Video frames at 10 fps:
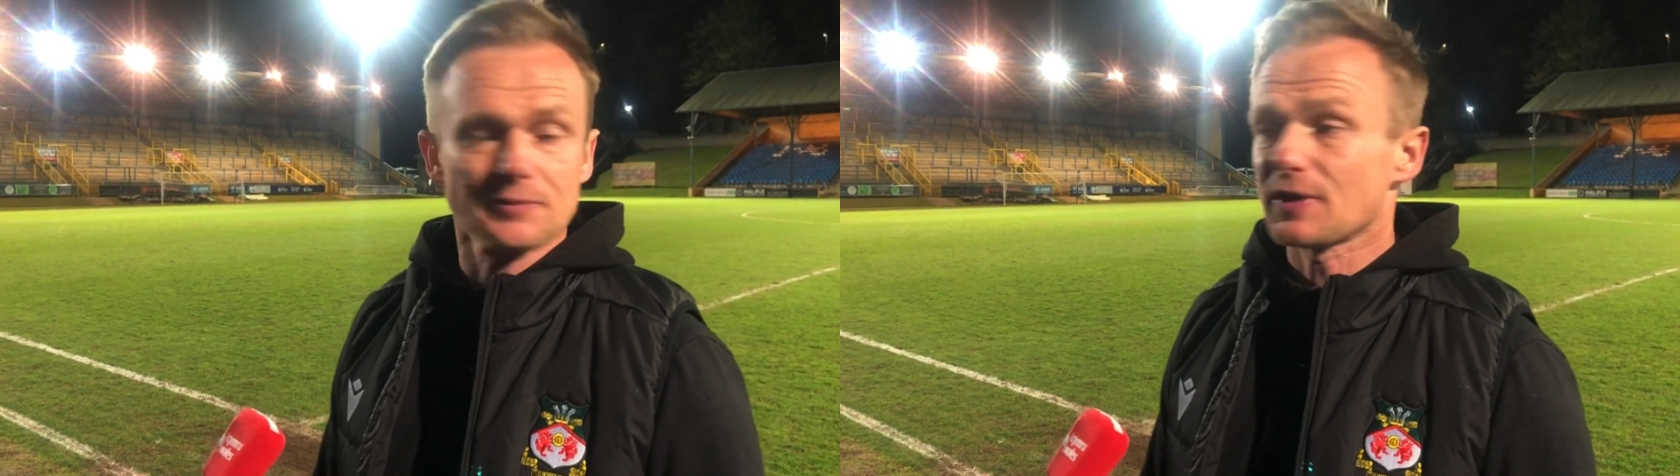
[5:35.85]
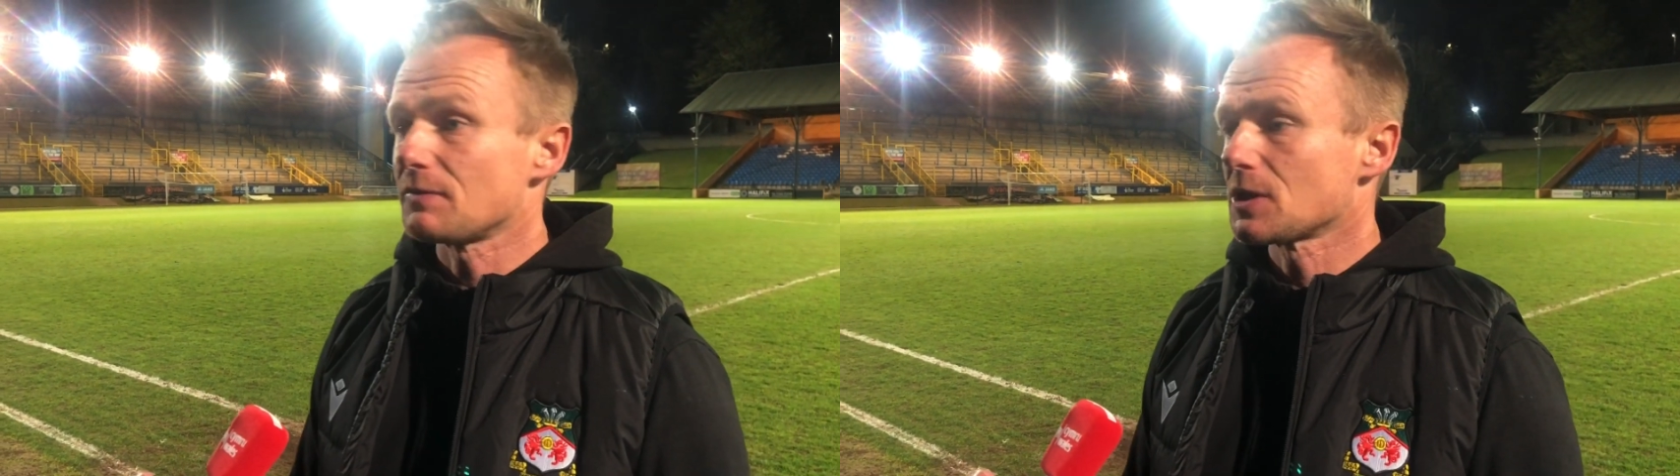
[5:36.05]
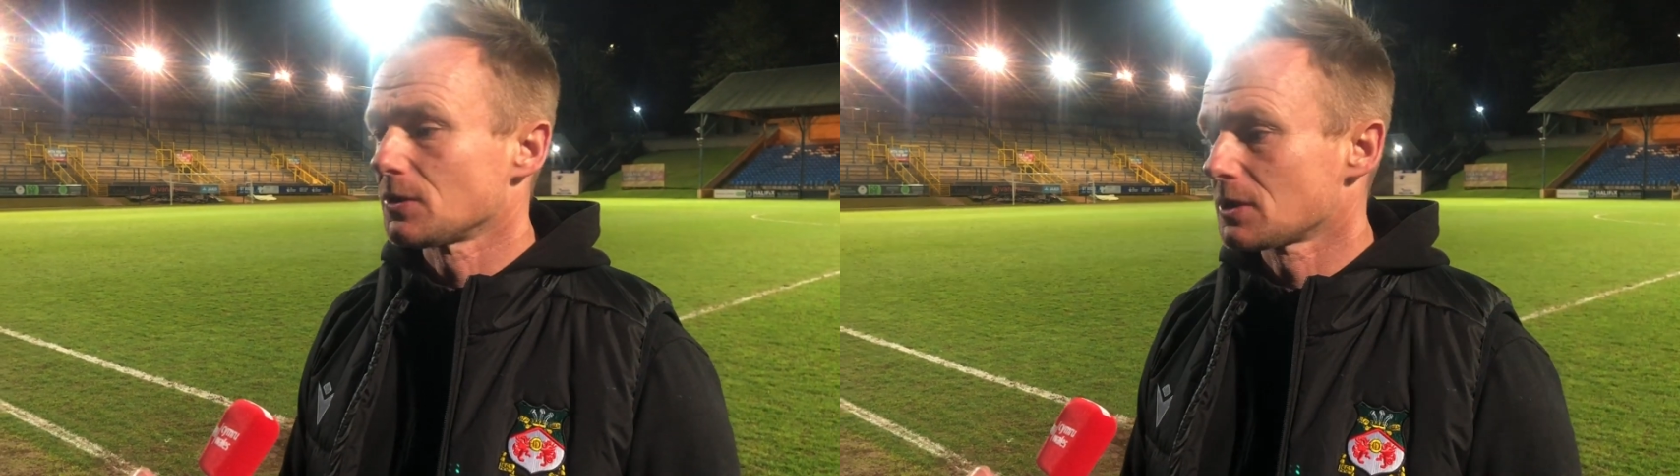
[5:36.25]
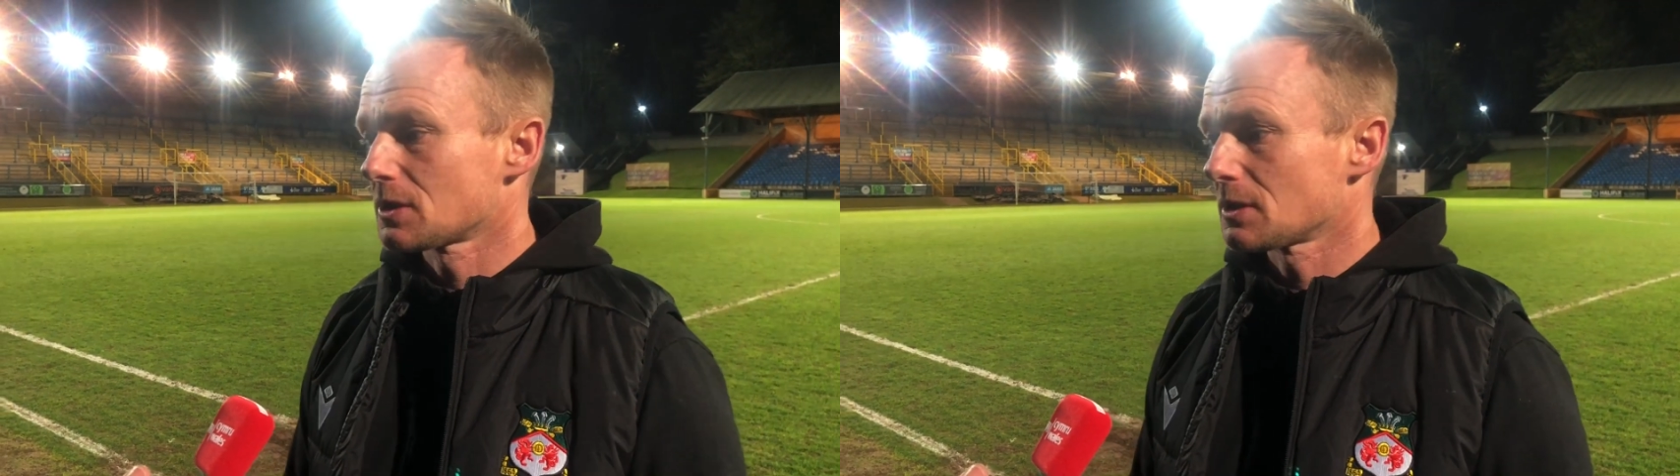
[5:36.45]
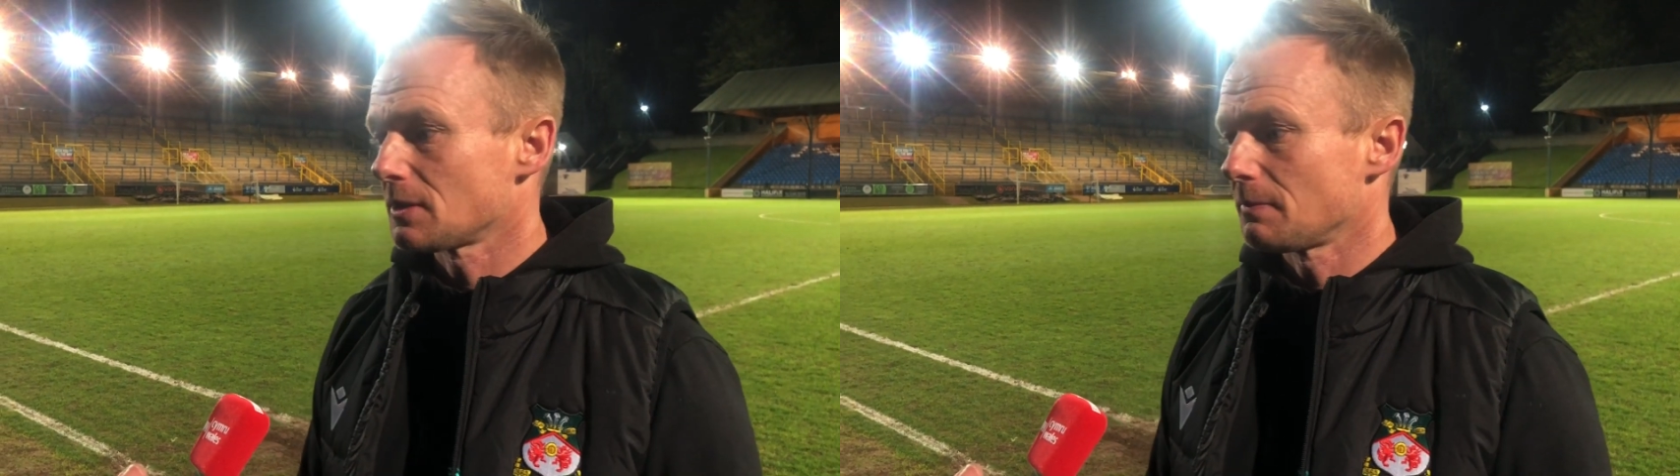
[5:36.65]
three
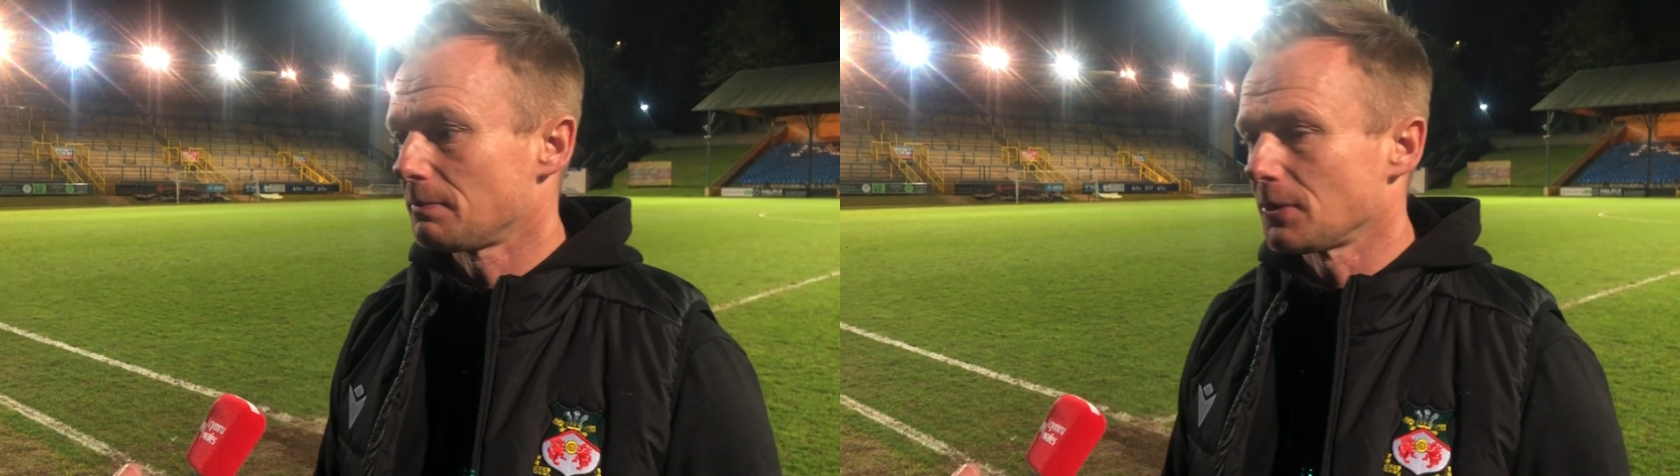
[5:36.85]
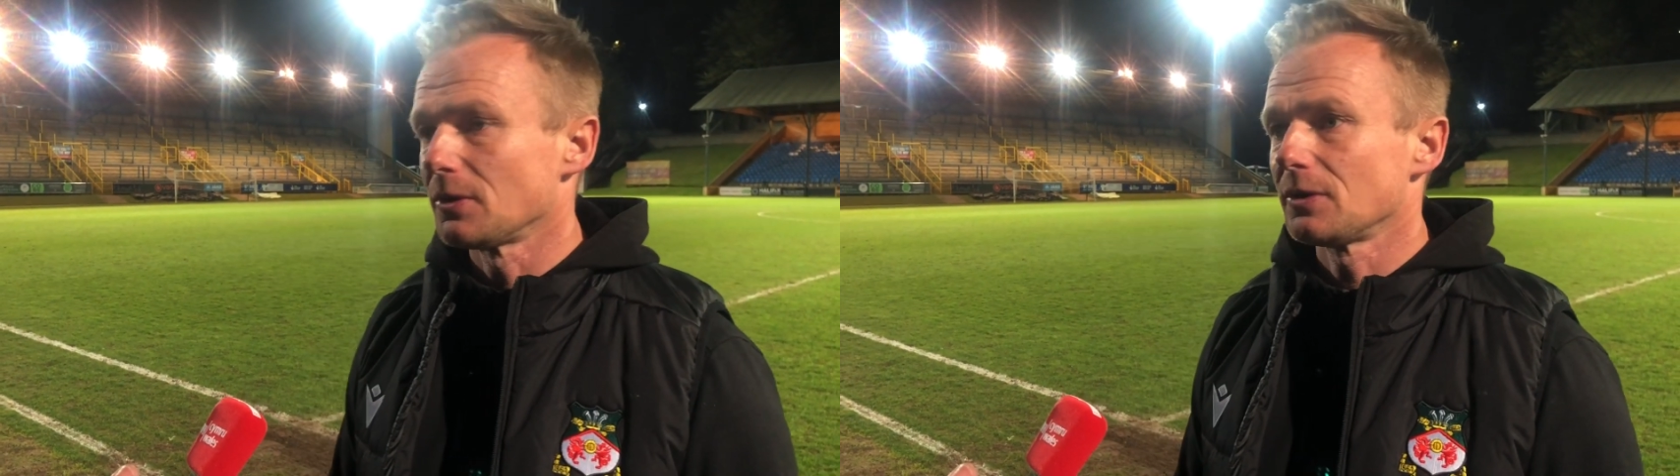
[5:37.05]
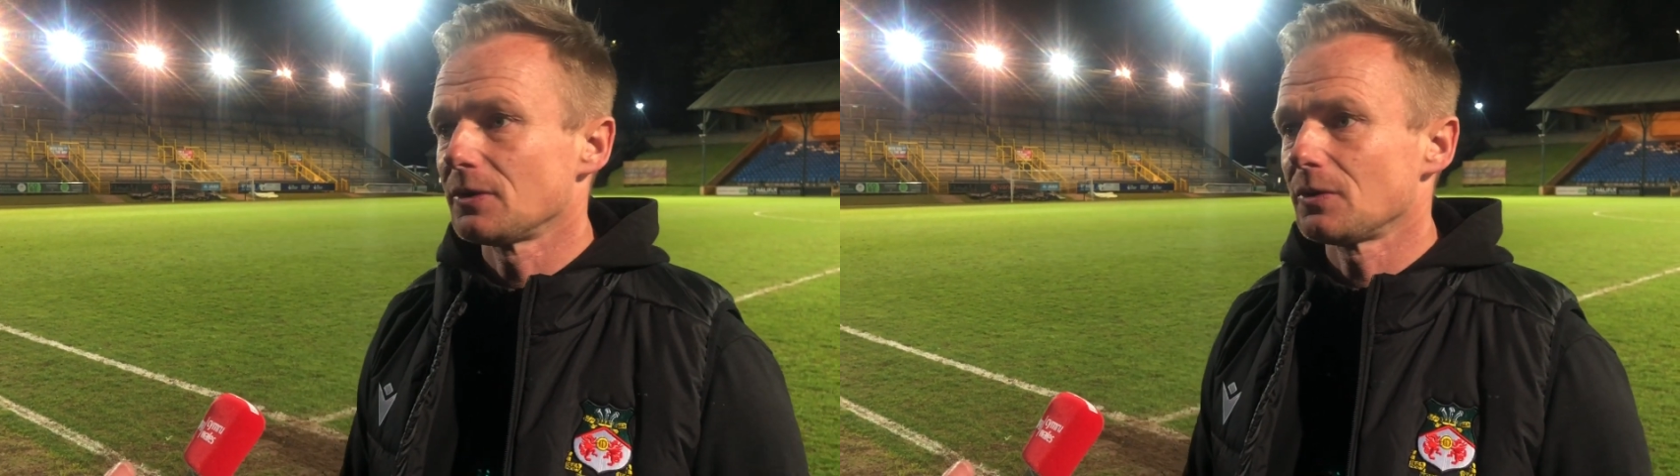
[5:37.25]
results, but